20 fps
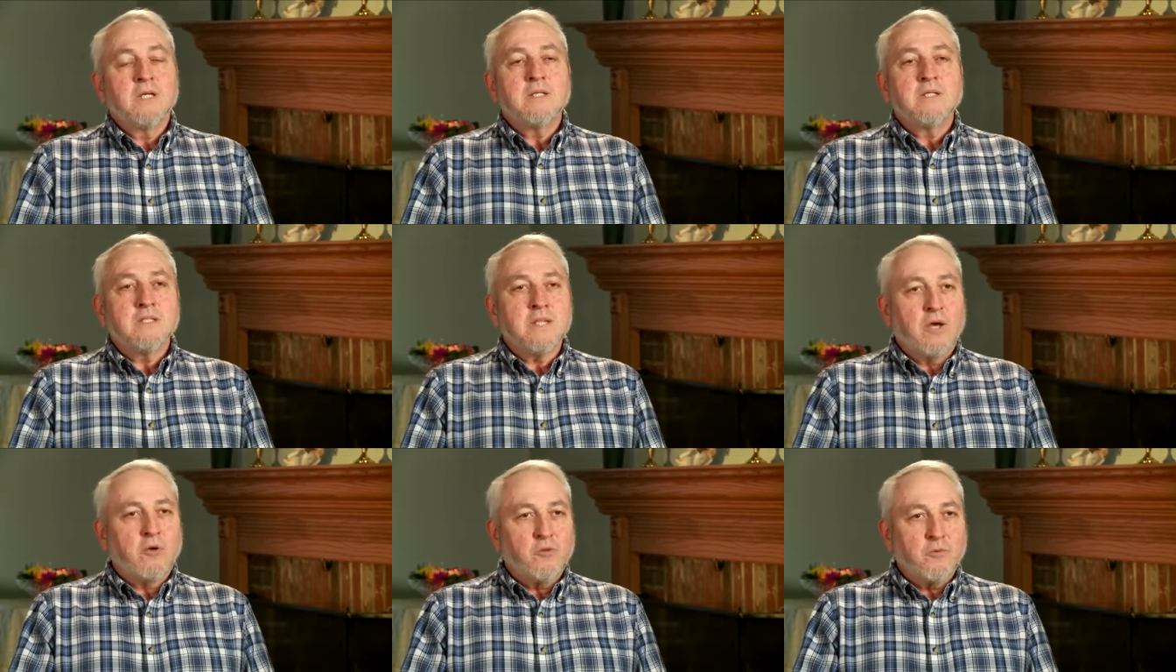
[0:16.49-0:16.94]

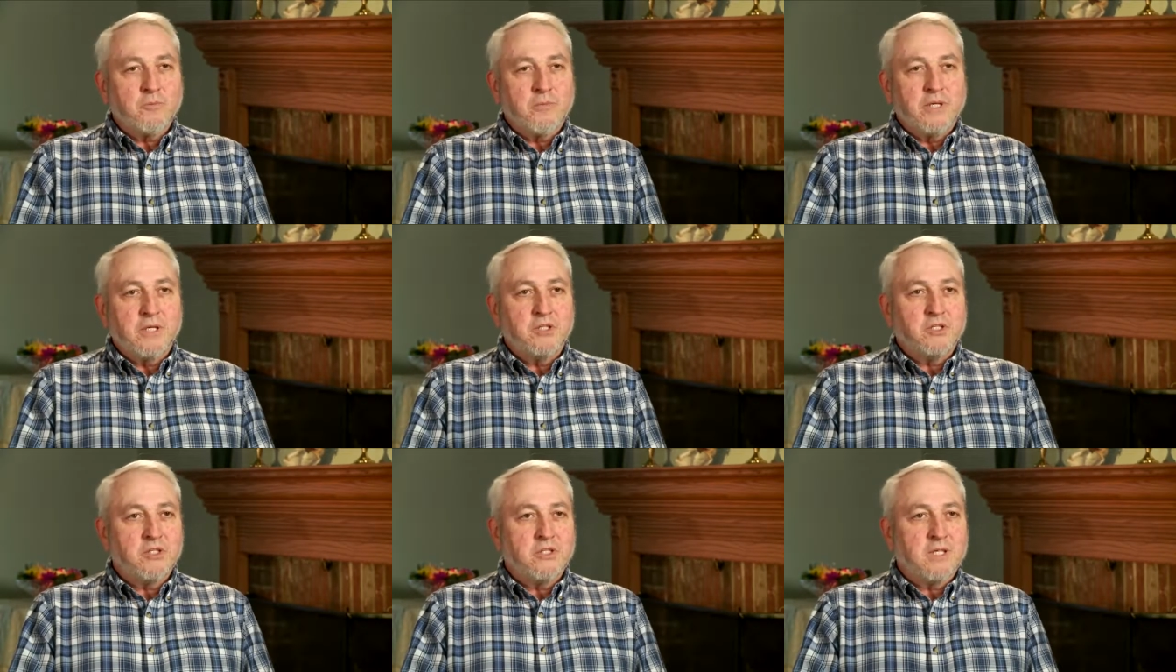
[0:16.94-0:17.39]
South
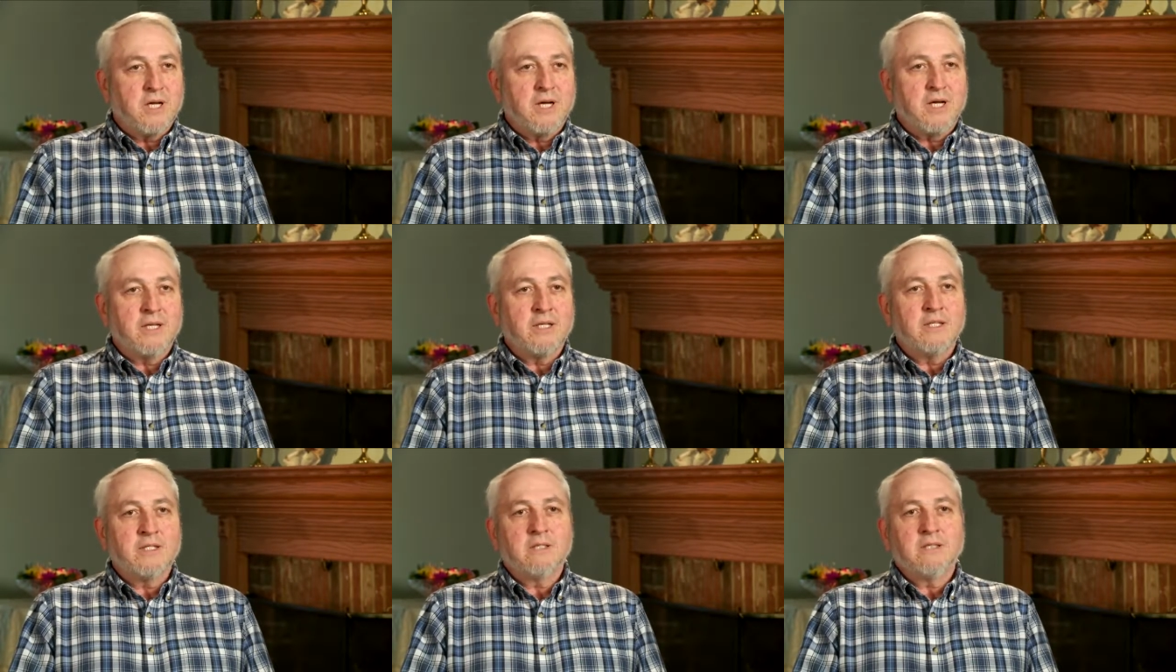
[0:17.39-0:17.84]
Beach
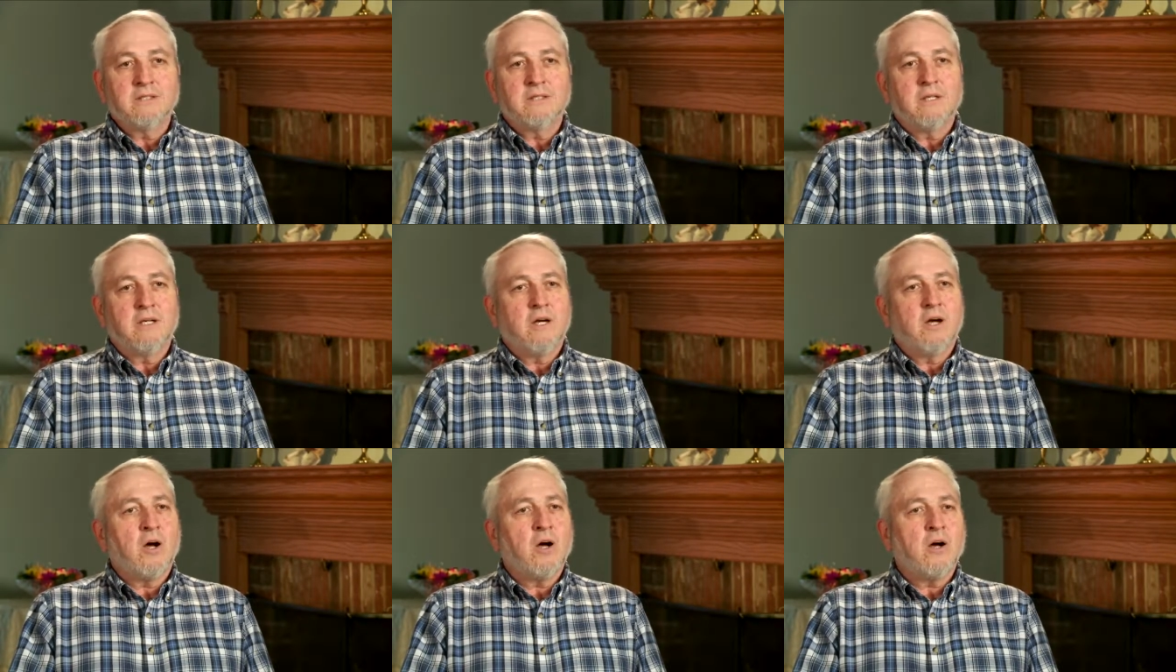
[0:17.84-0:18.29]
diet,
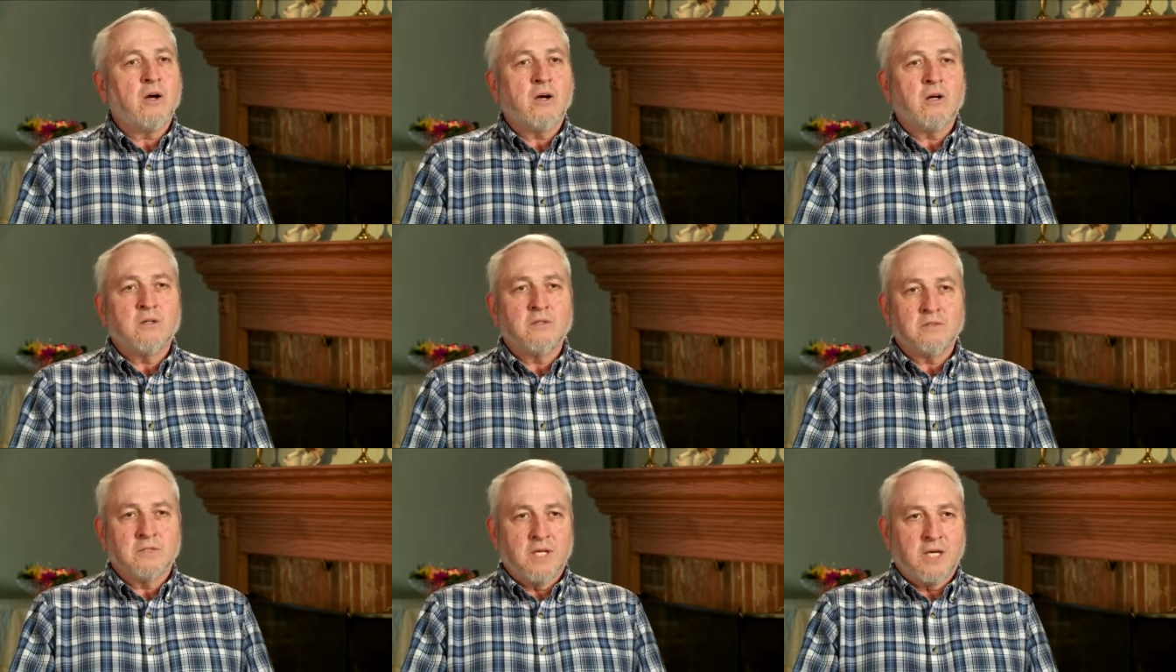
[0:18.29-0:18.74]

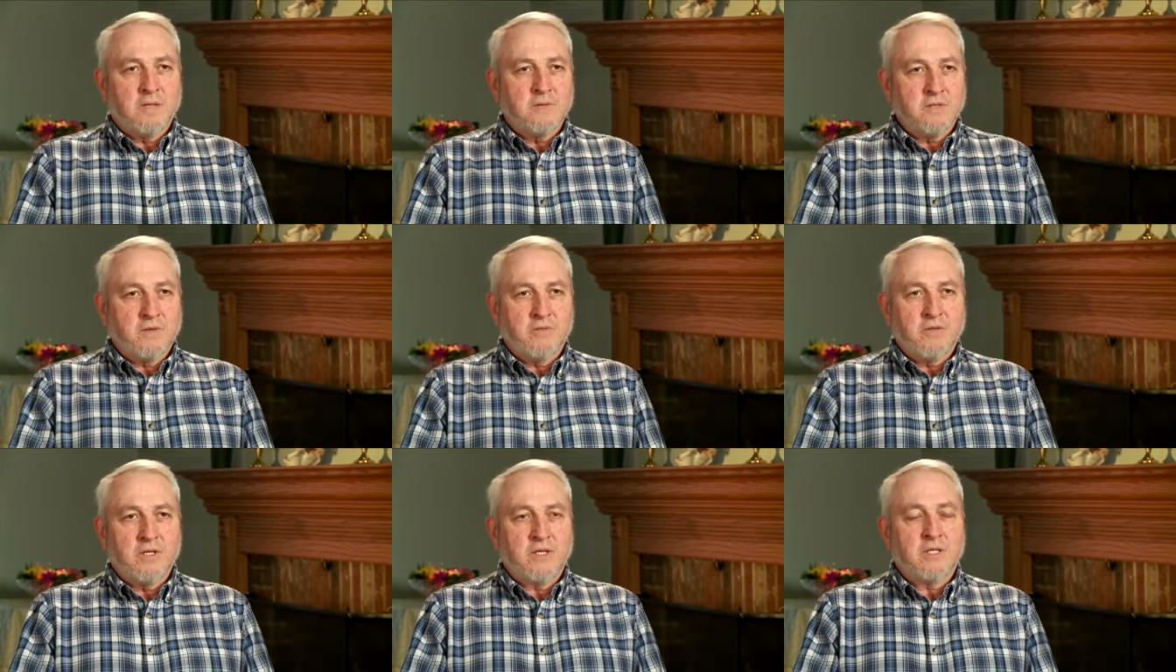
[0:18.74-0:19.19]
all
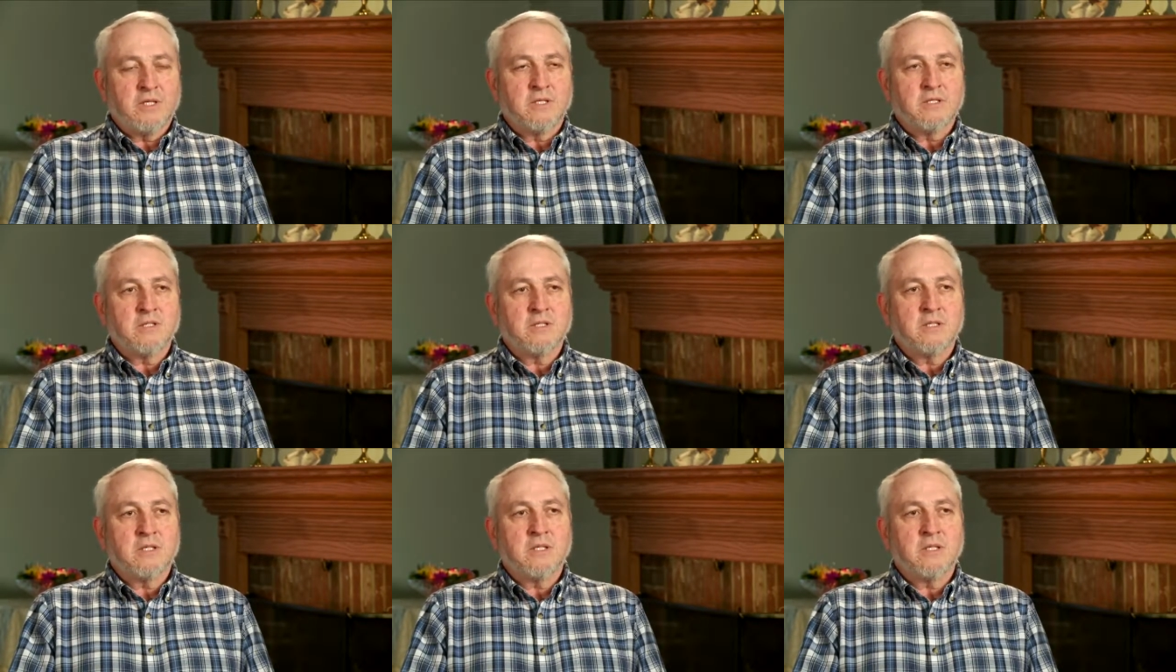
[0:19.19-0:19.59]
types of things.